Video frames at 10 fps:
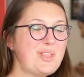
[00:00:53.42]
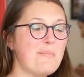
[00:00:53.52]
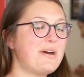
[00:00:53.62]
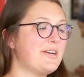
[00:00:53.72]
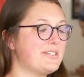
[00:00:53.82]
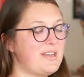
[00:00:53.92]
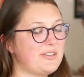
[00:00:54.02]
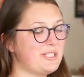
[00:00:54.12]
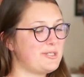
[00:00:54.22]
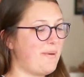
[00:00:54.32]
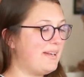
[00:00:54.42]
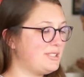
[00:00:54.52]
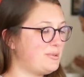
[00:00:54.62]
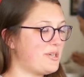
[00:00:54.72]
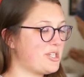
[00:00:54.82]
But it does have a good spice,
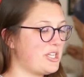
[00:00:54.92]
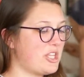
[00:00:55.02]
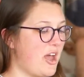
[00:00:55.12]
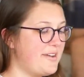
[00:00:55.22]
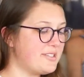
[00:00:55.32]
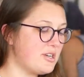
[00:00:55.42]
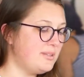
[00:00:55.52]
especially at the end.